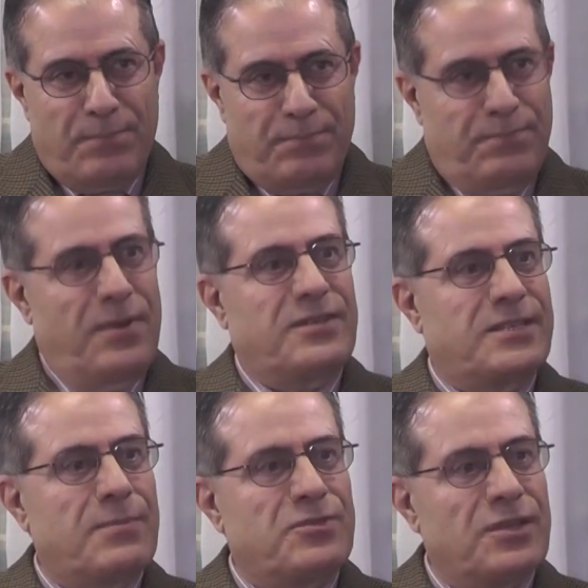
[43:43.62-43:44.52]

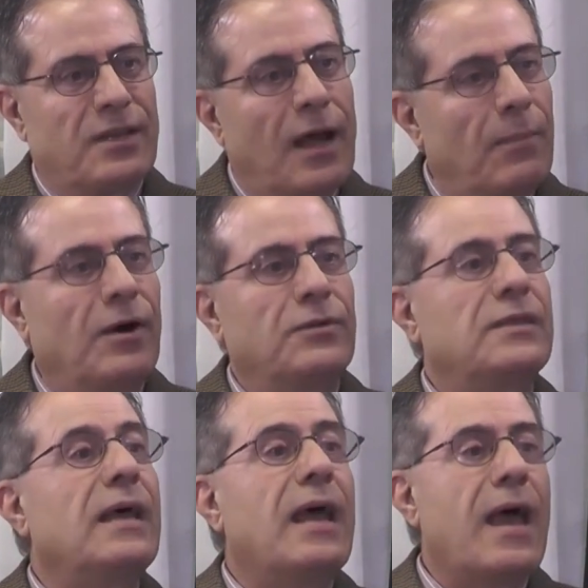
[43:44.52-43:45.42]
perception about
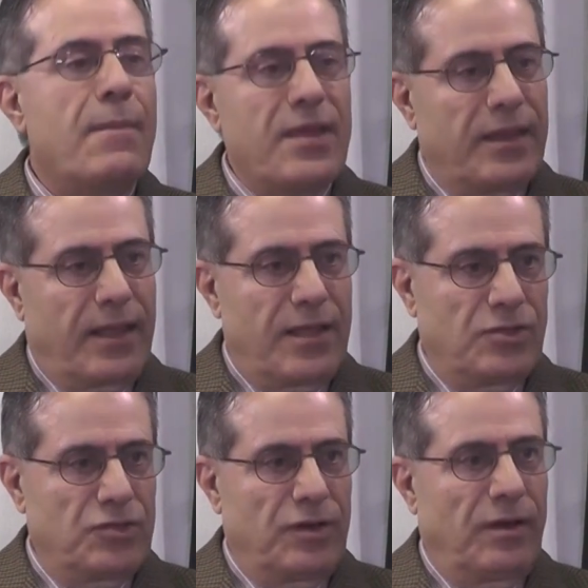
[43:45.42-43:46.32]
America
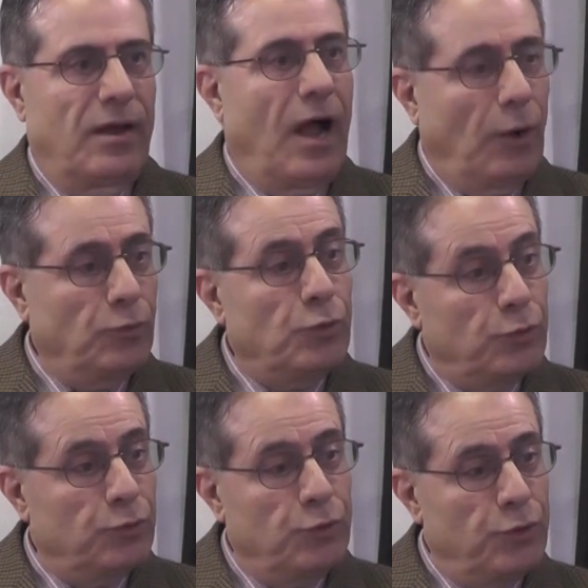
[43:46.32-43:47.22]
in general? How do
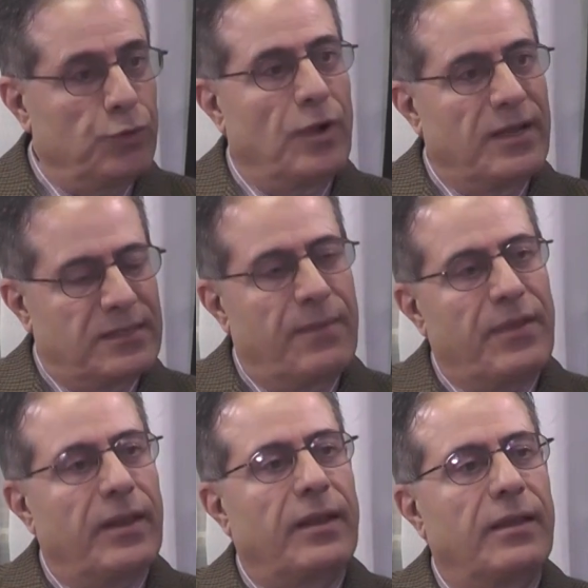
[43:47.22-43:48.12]
you, as
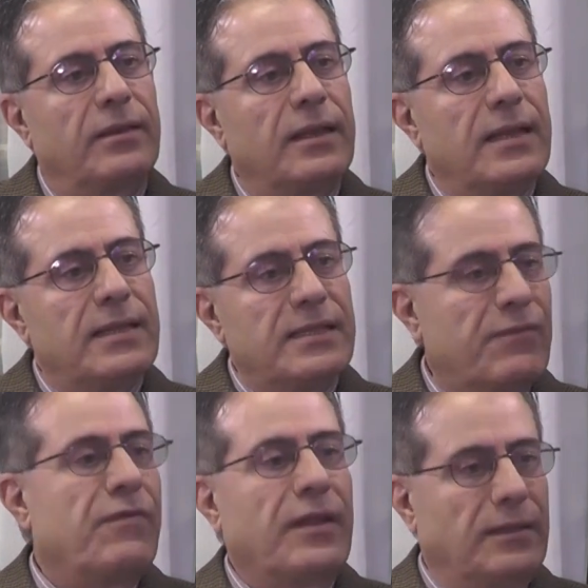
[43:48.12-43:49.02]
American,
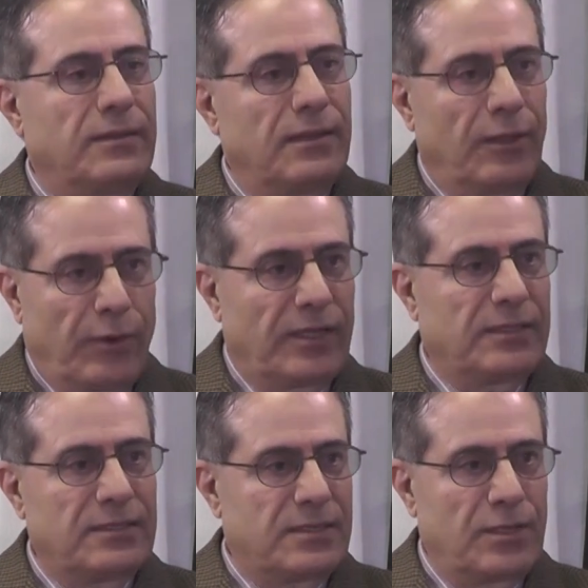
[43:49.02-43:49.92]
defend the
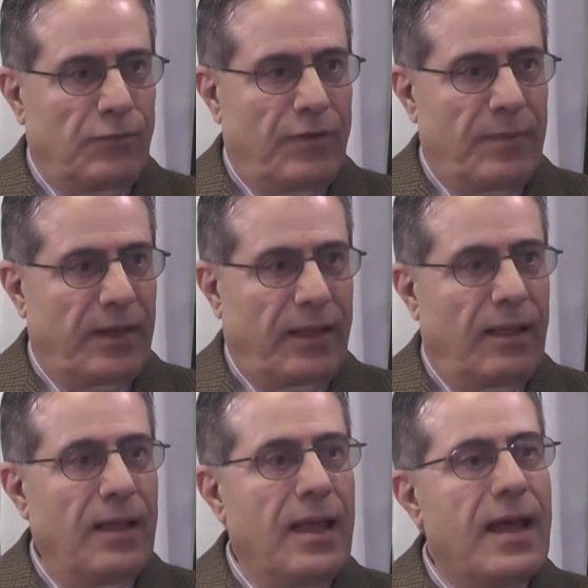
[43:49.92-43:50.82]
United States of America
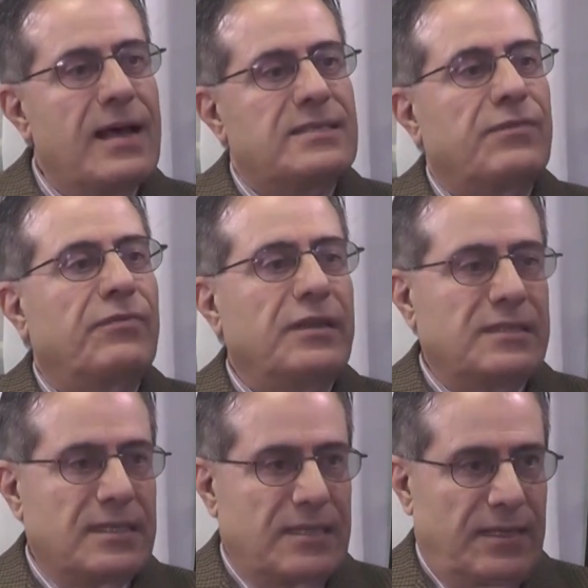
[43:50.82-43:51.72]
as a free
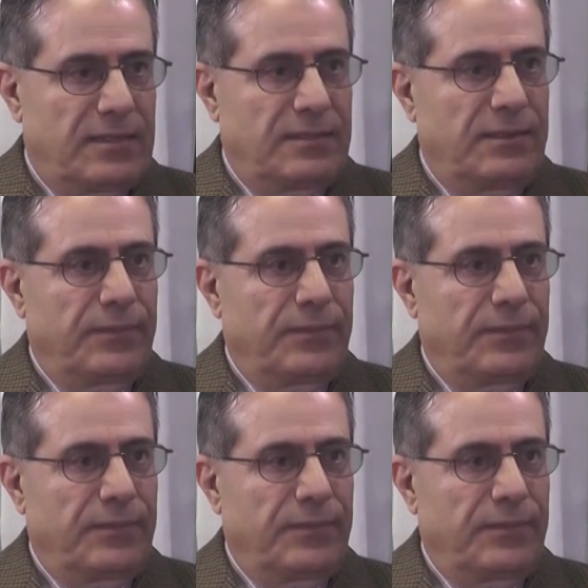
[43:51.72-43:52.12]
society?